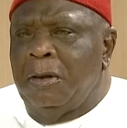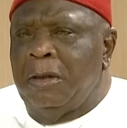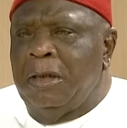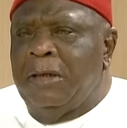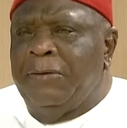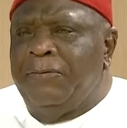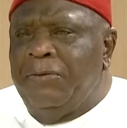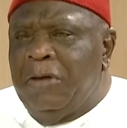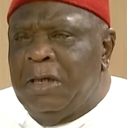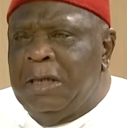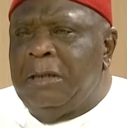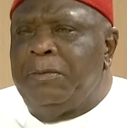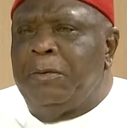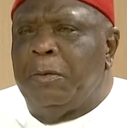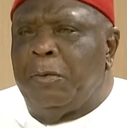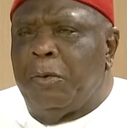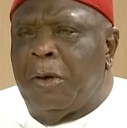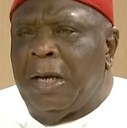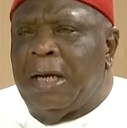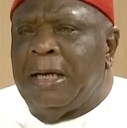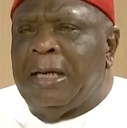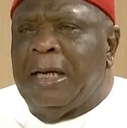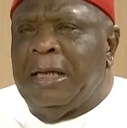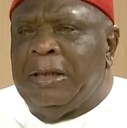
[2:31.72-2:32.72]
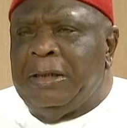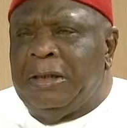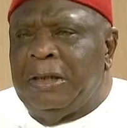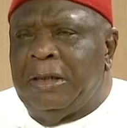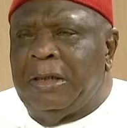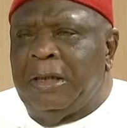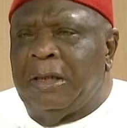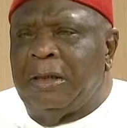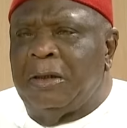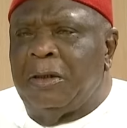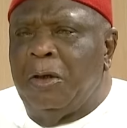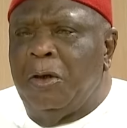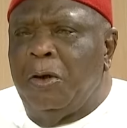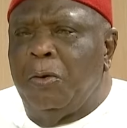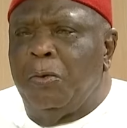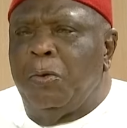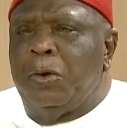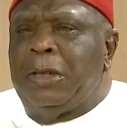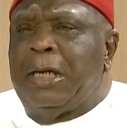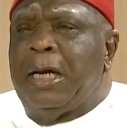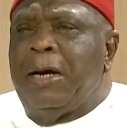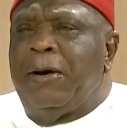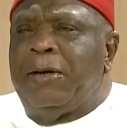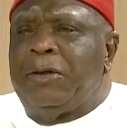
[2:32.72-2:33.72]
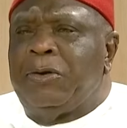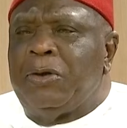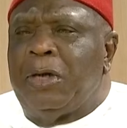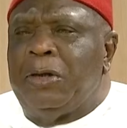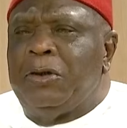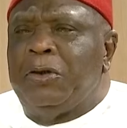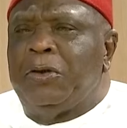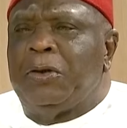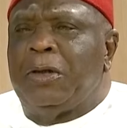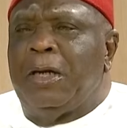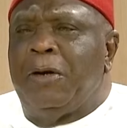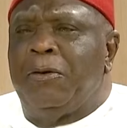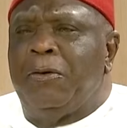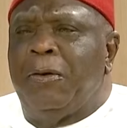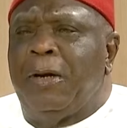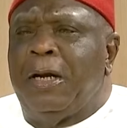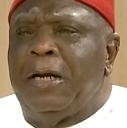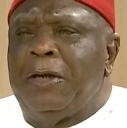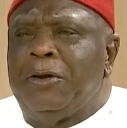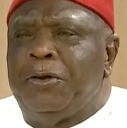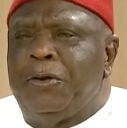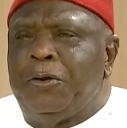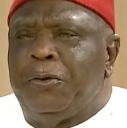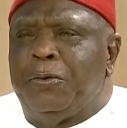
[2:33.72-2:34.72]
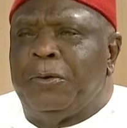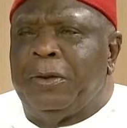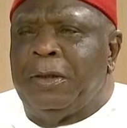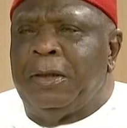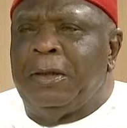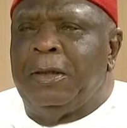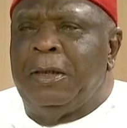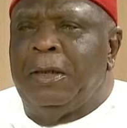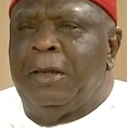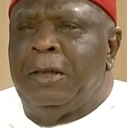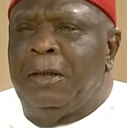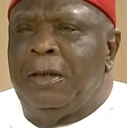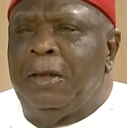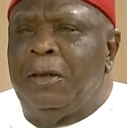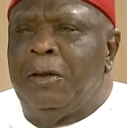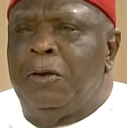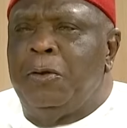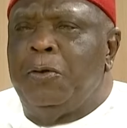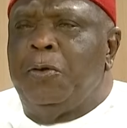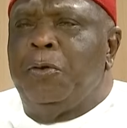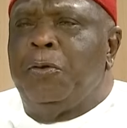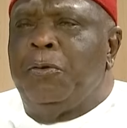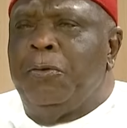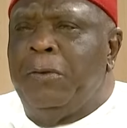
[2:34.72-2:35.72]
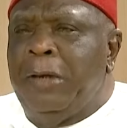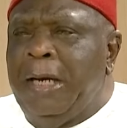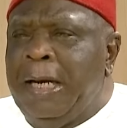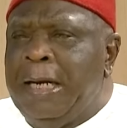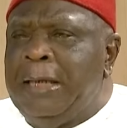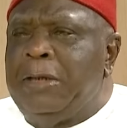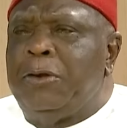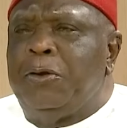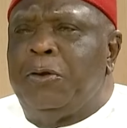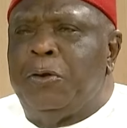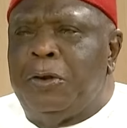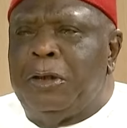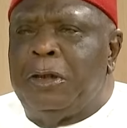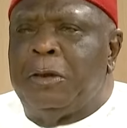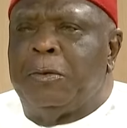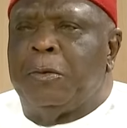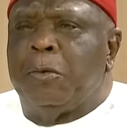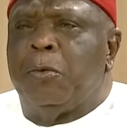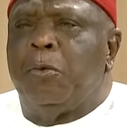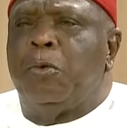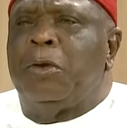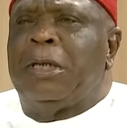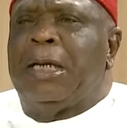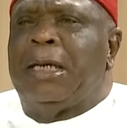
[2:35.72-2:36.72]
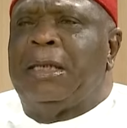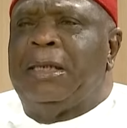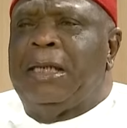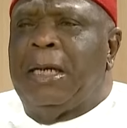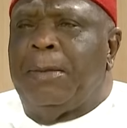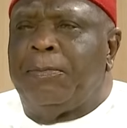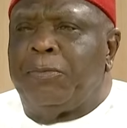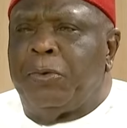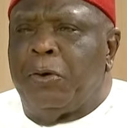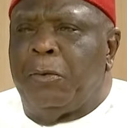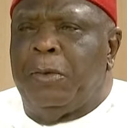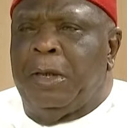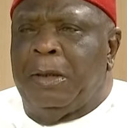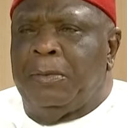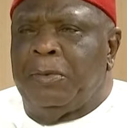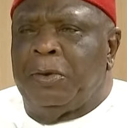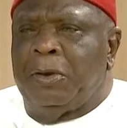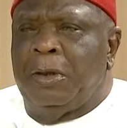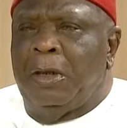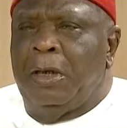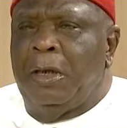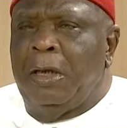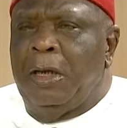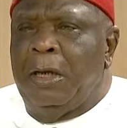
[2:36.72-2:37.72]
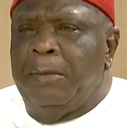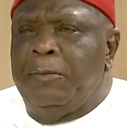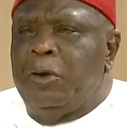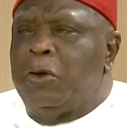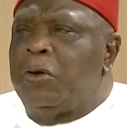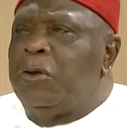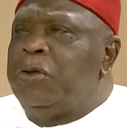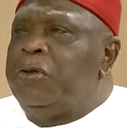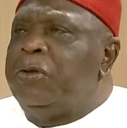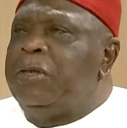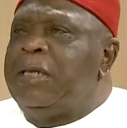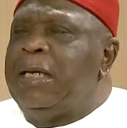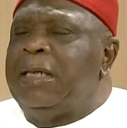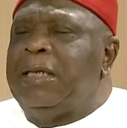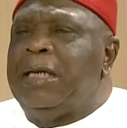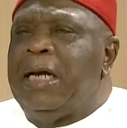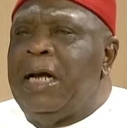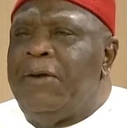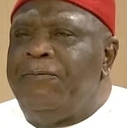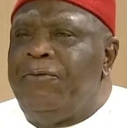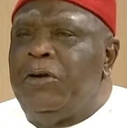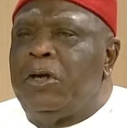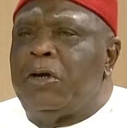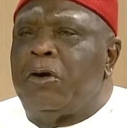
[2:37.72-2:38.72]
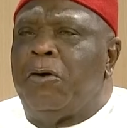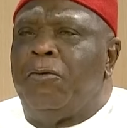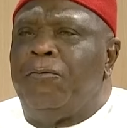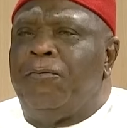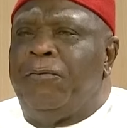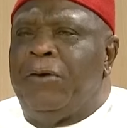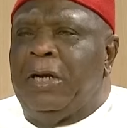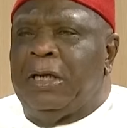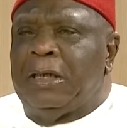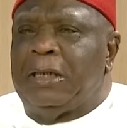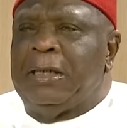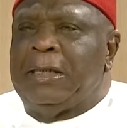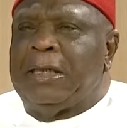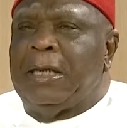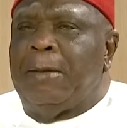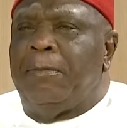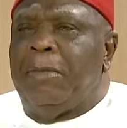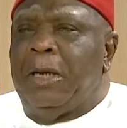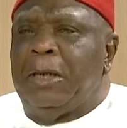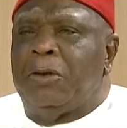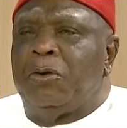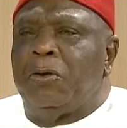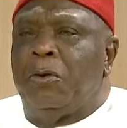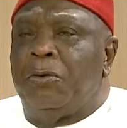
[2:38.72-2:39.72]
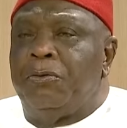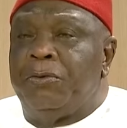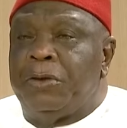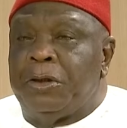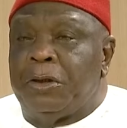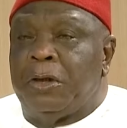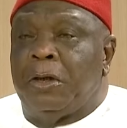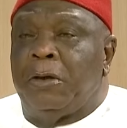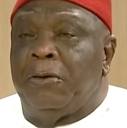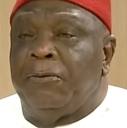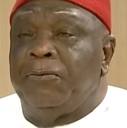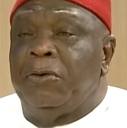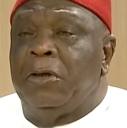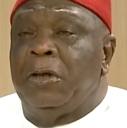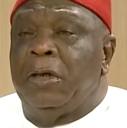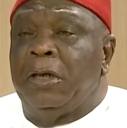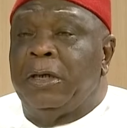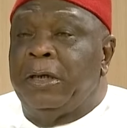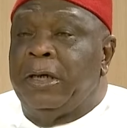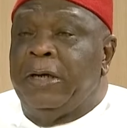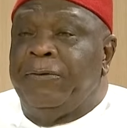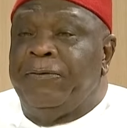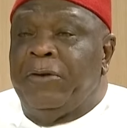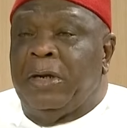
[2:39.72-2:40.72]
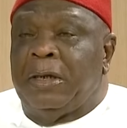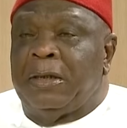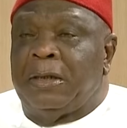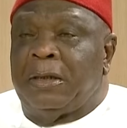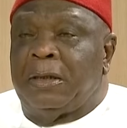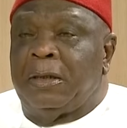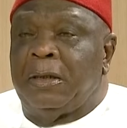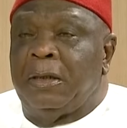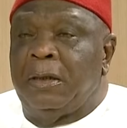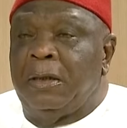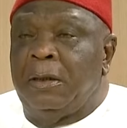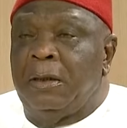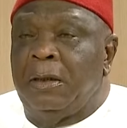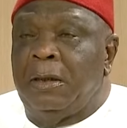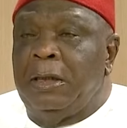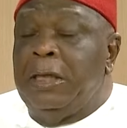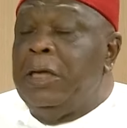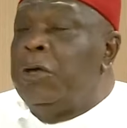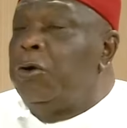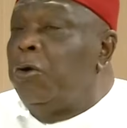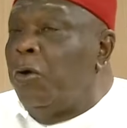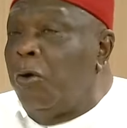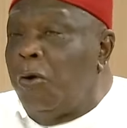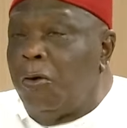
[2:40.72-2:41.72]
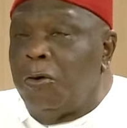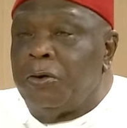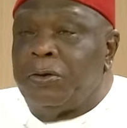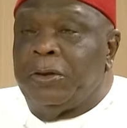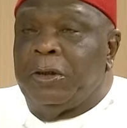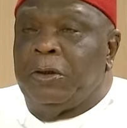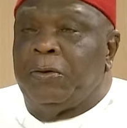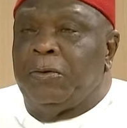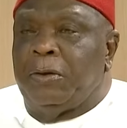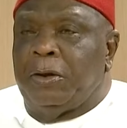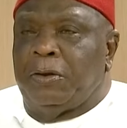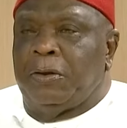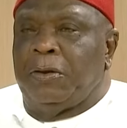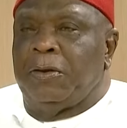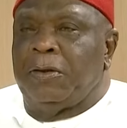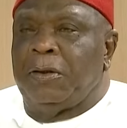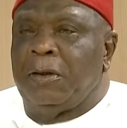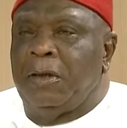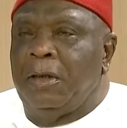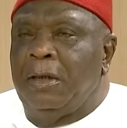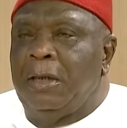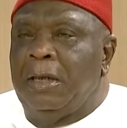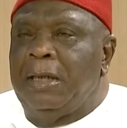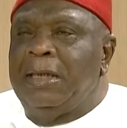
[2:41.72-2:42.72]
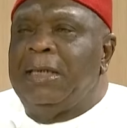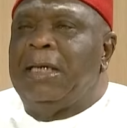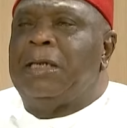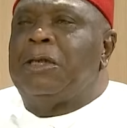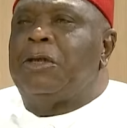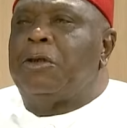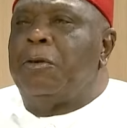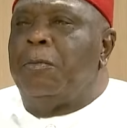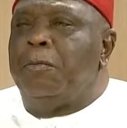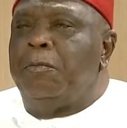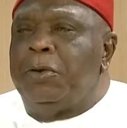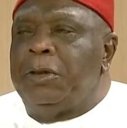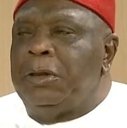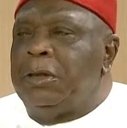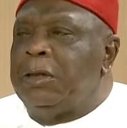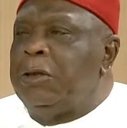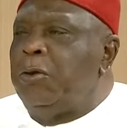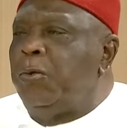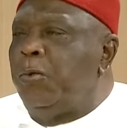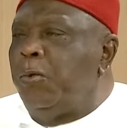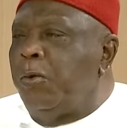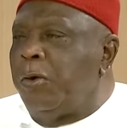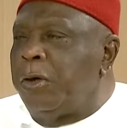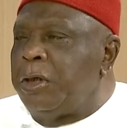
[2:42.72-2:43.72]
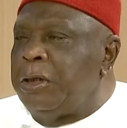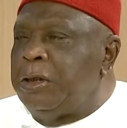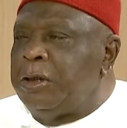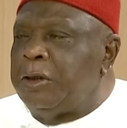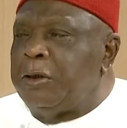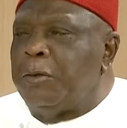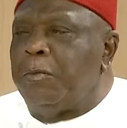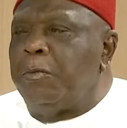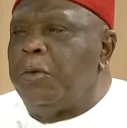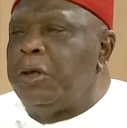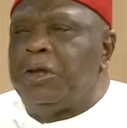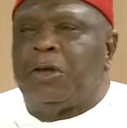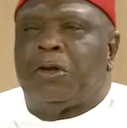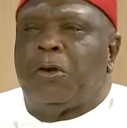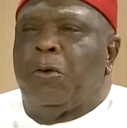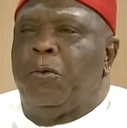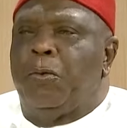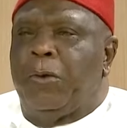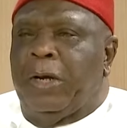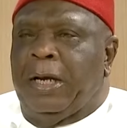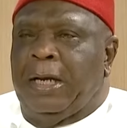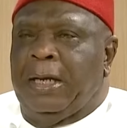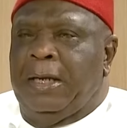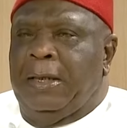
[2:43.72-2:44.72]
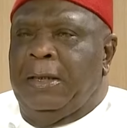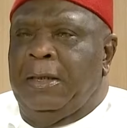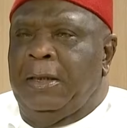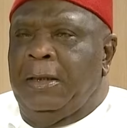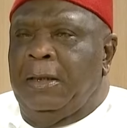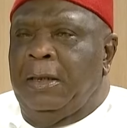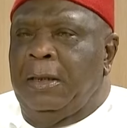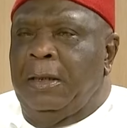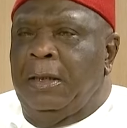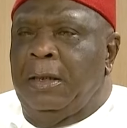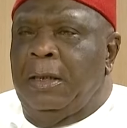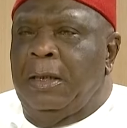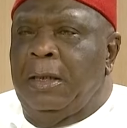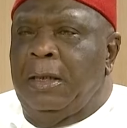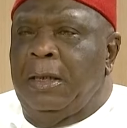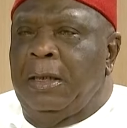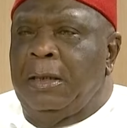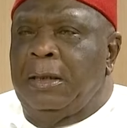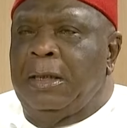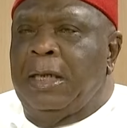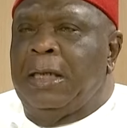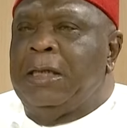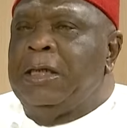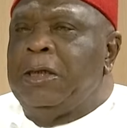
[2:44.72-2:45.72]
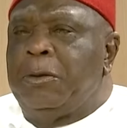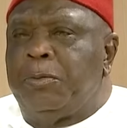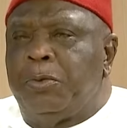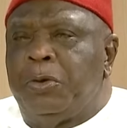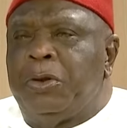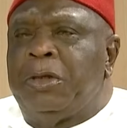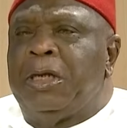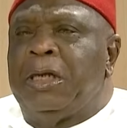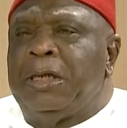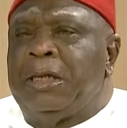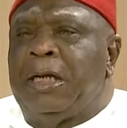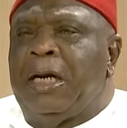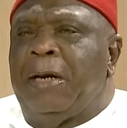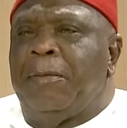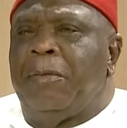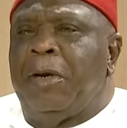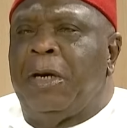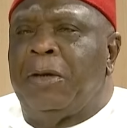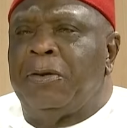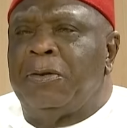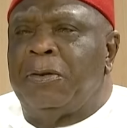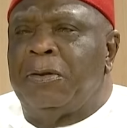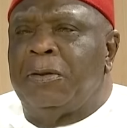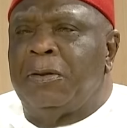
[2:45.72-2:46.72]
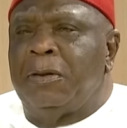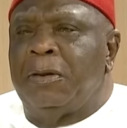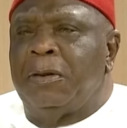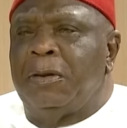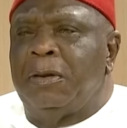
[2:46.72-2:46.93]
If these people are Nigerians, what are our traditional rulers doing to relate to this? What are their problems? Because you see that every conflict is about unresolved grievance. In all situations, there's something worrying somebody somewhere that he's protesting about.